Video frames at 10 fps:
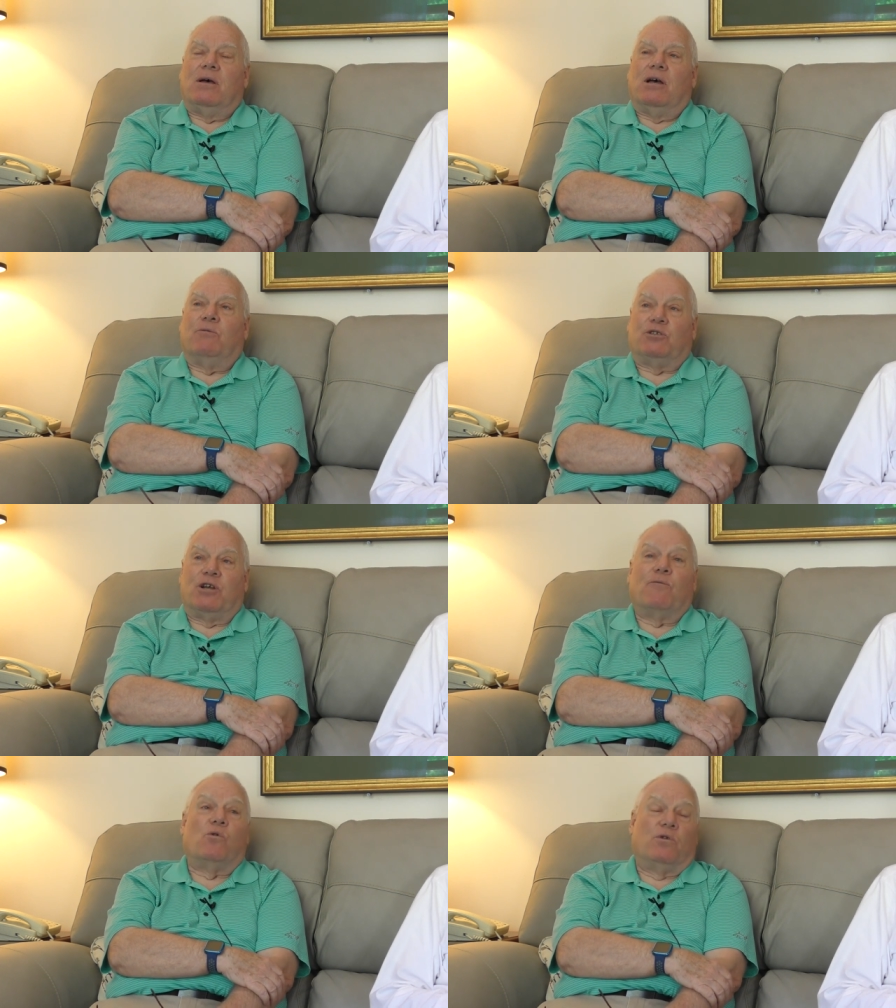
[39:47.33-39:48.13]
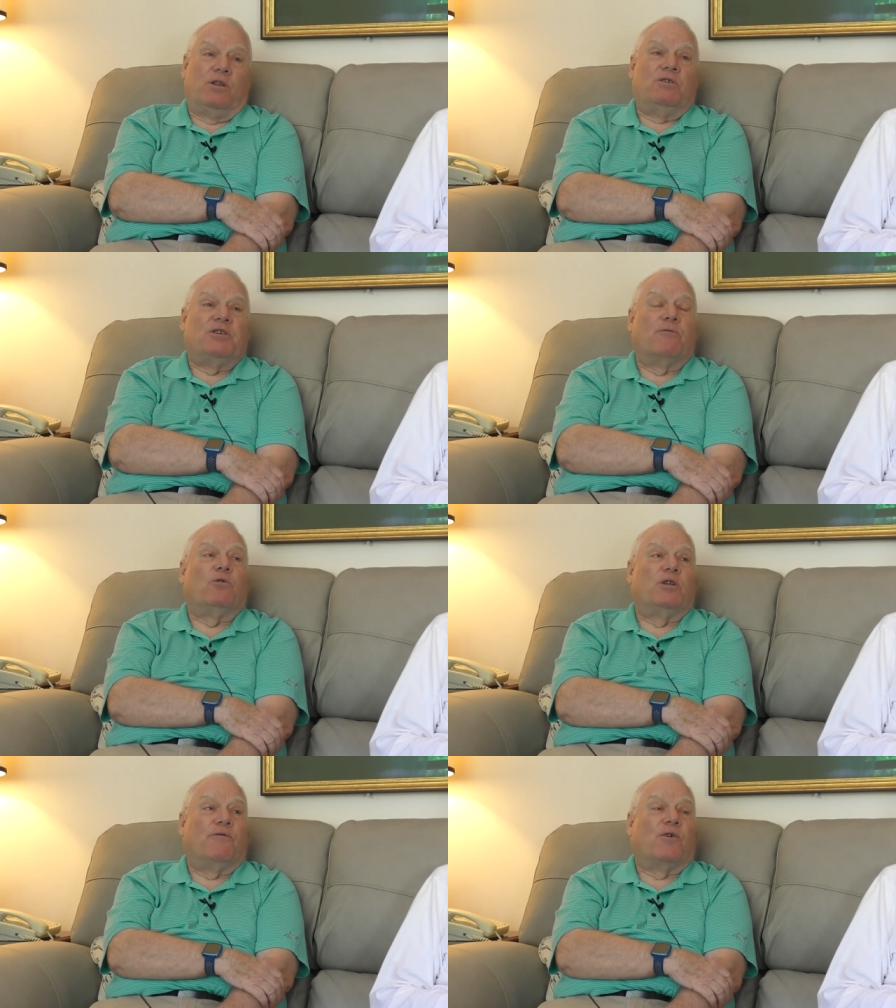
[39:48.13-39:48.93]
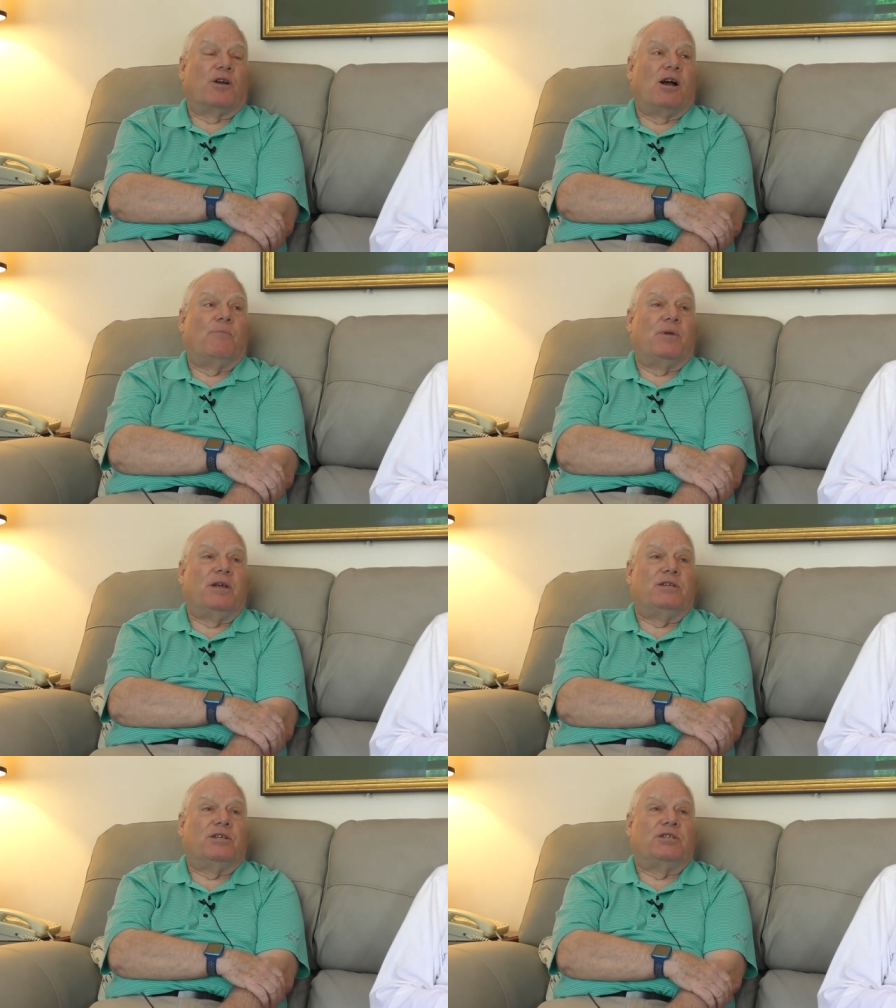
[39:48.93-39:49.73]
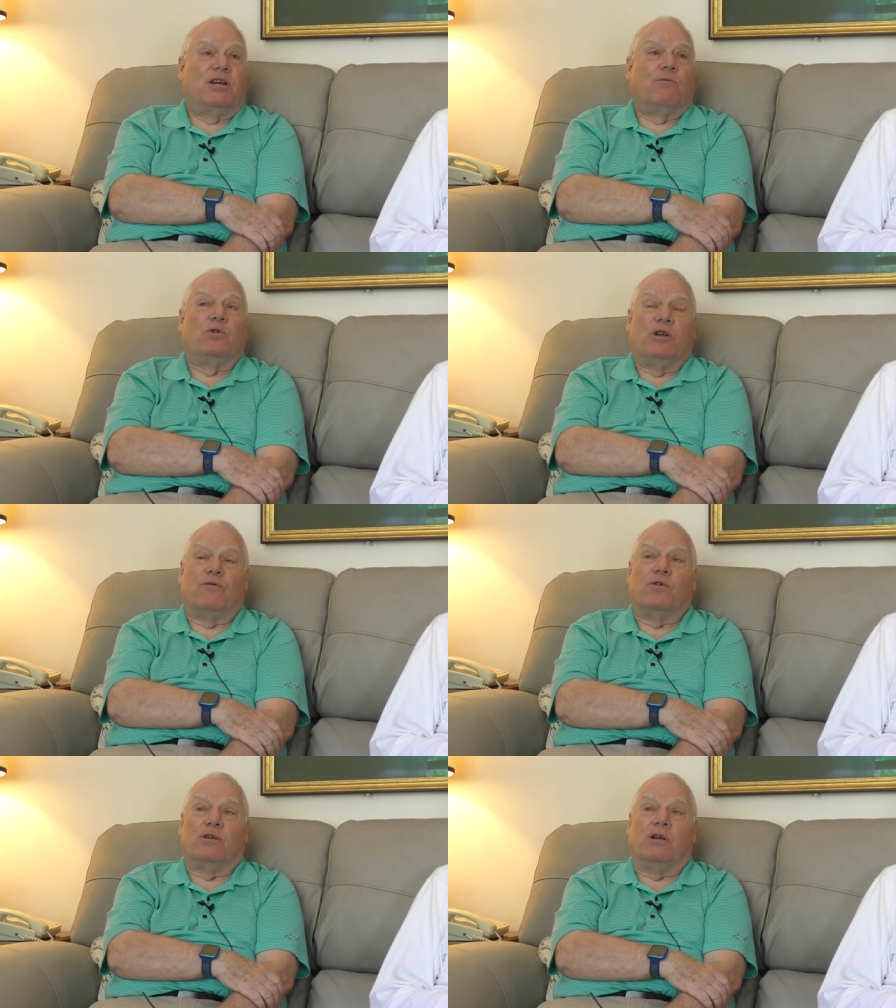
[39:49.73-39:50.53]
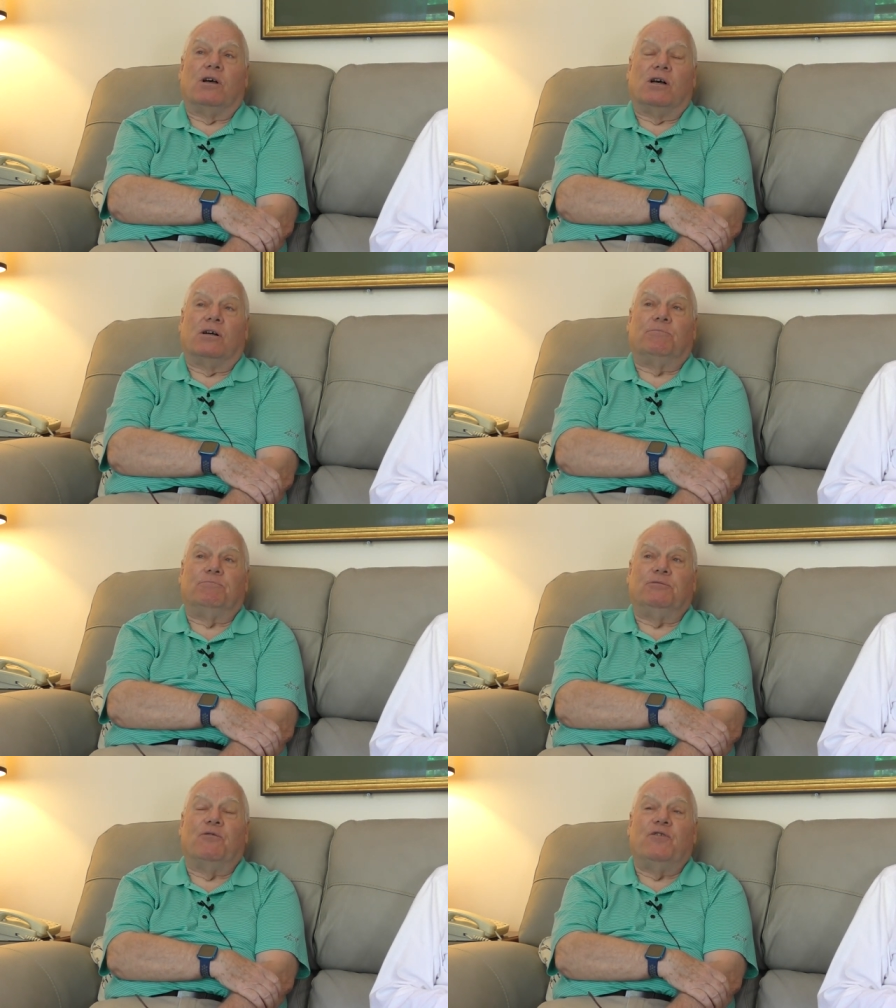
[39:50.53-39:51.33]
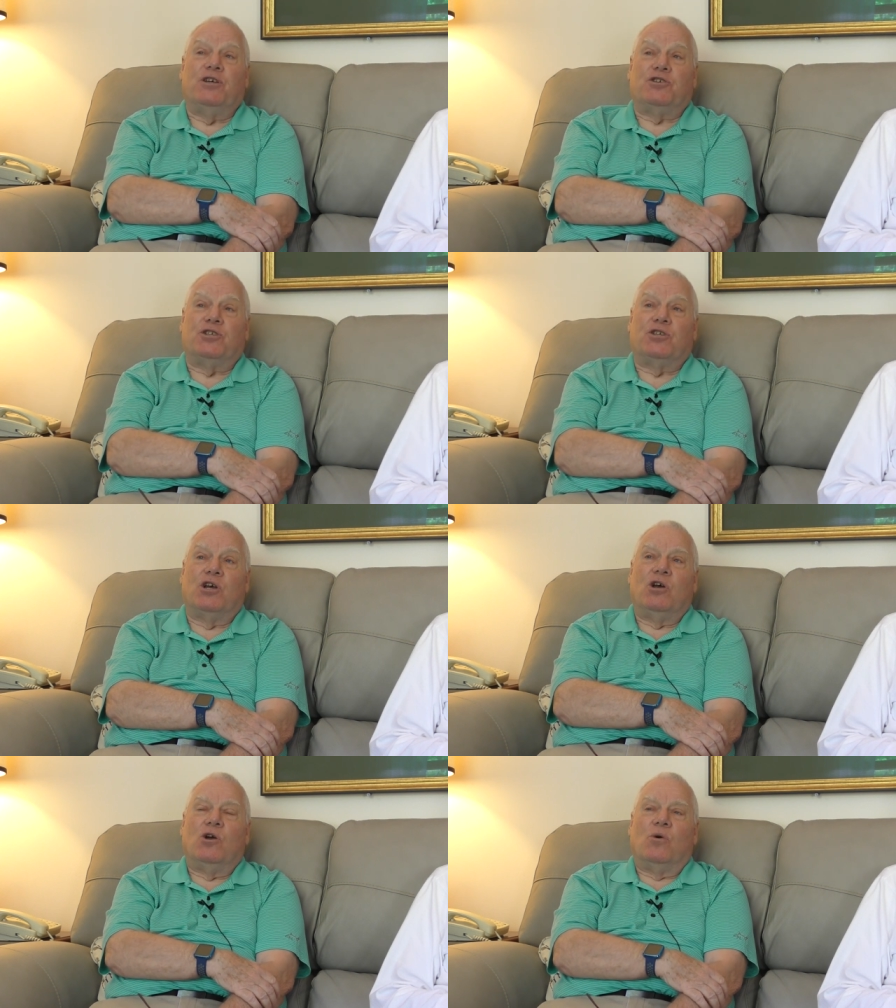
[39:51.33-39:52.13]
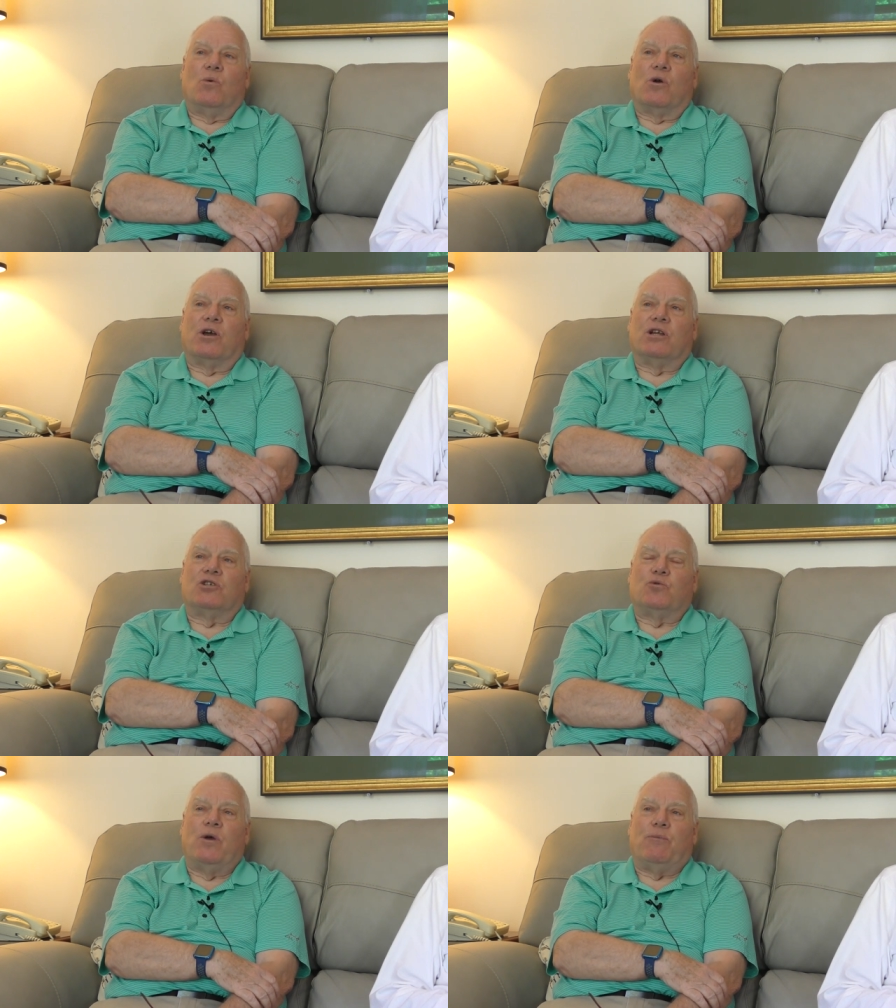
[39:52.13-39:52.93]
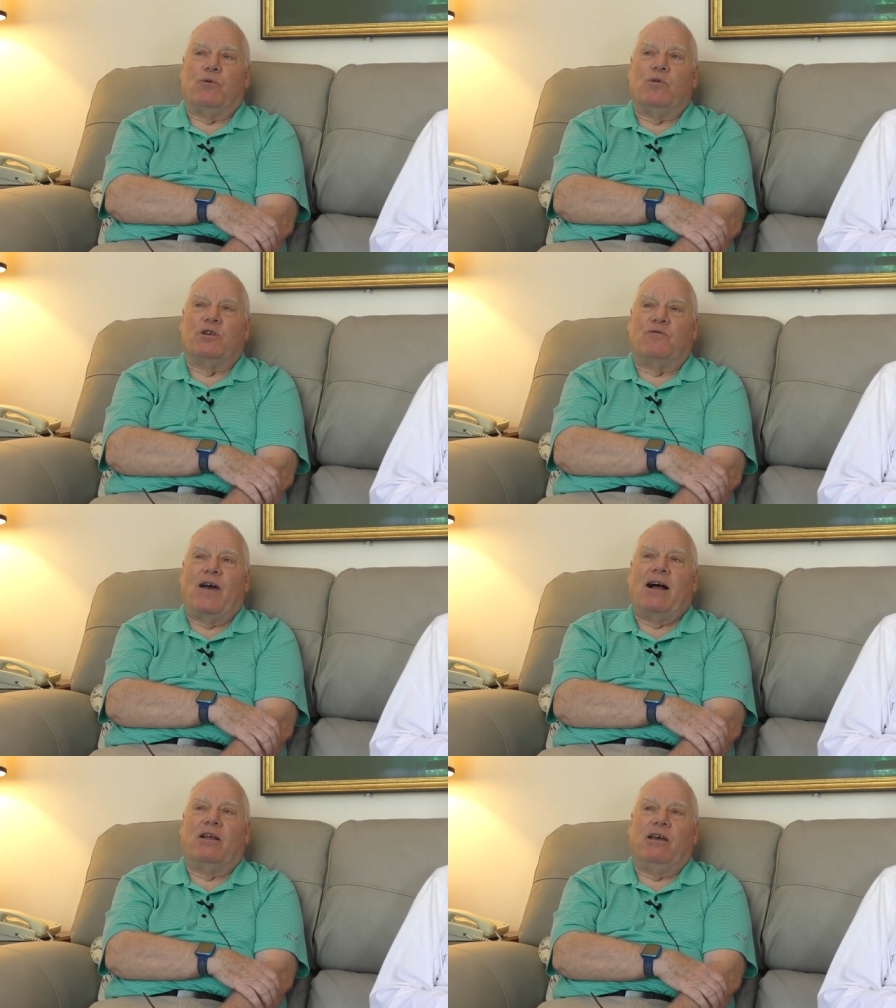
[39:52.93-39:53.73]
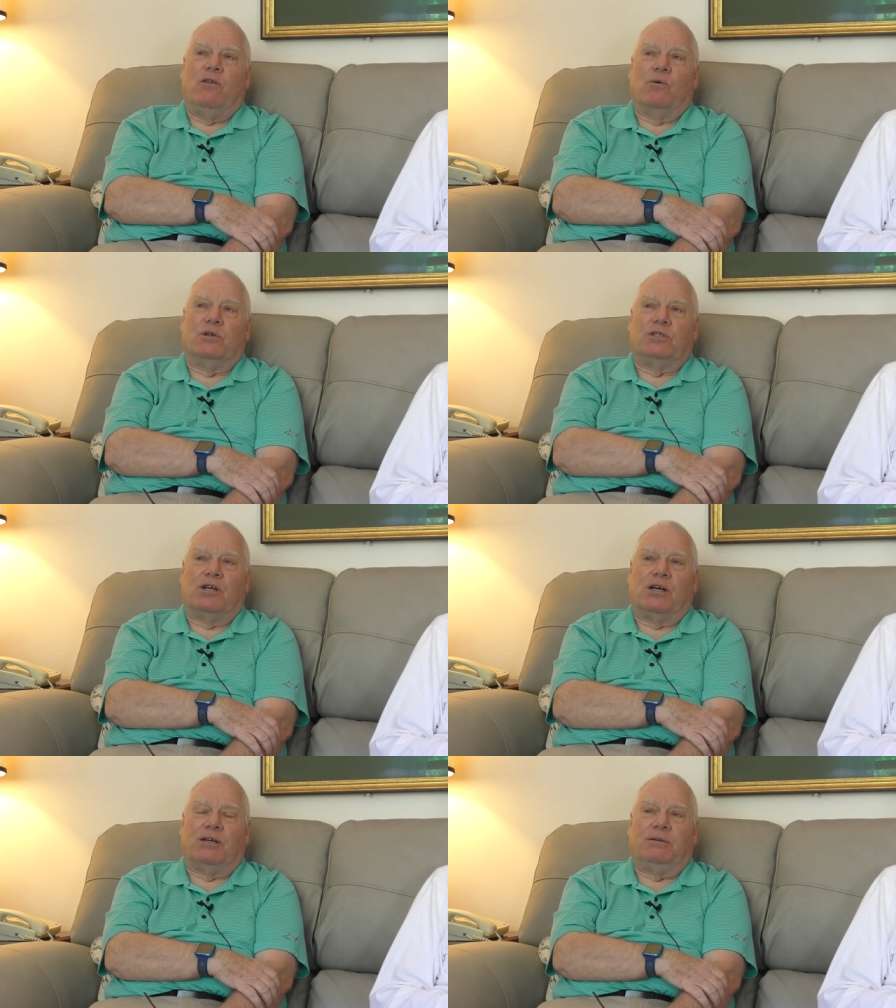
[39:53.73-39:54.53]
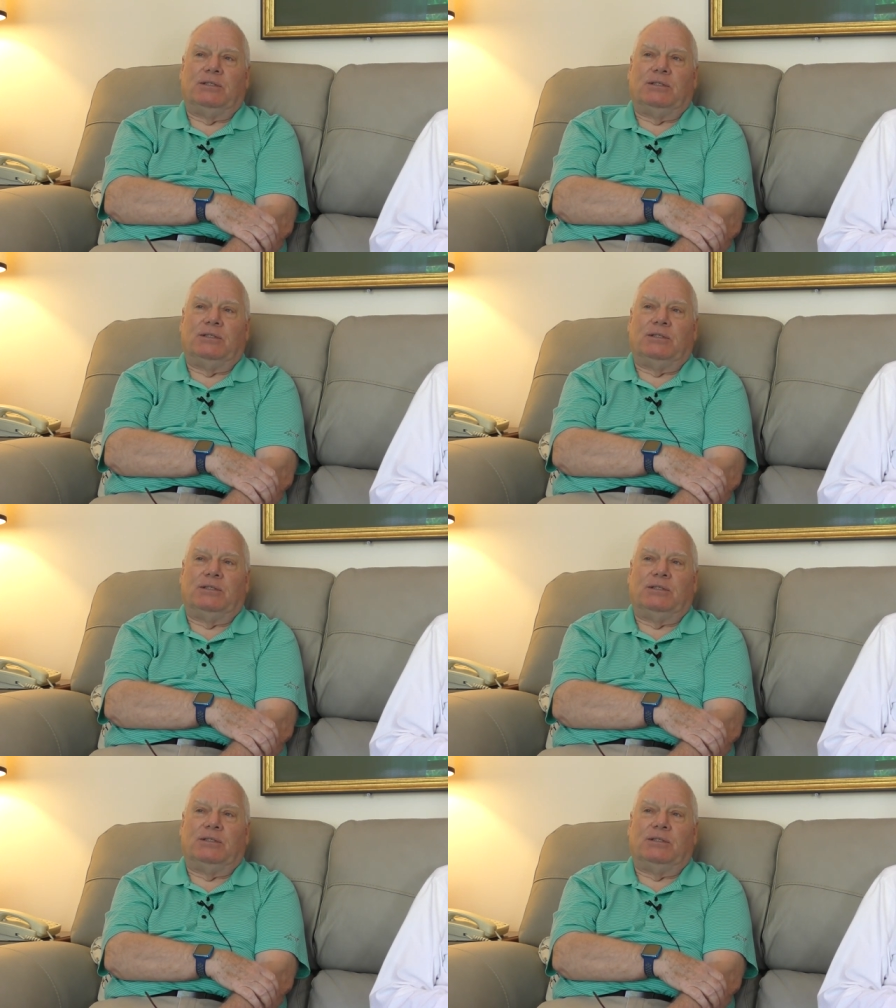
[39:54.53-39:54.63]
It was several several different companies and several different uh, divisions were going to sweep through this valley. There was a